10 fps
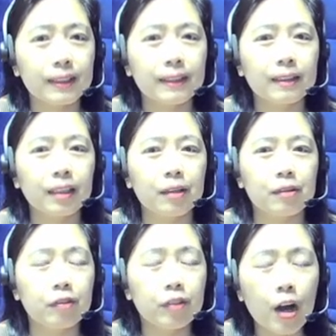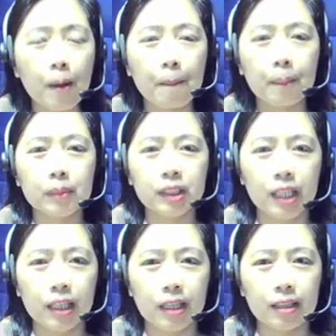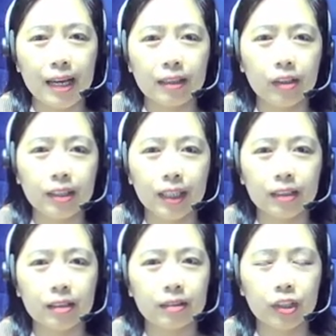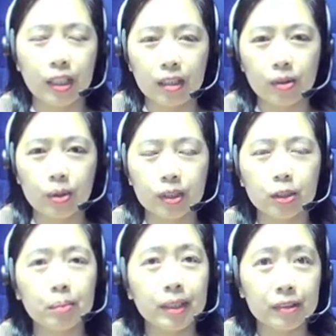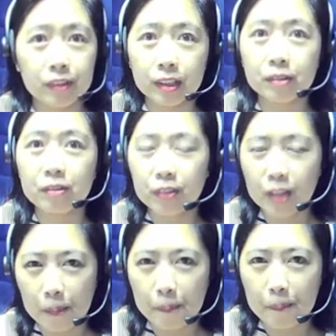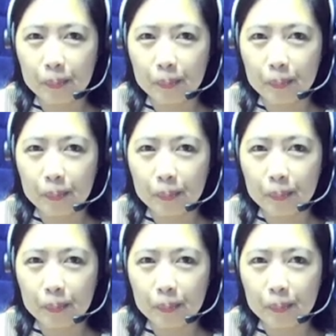okay, from taking that online training course. So benefited from.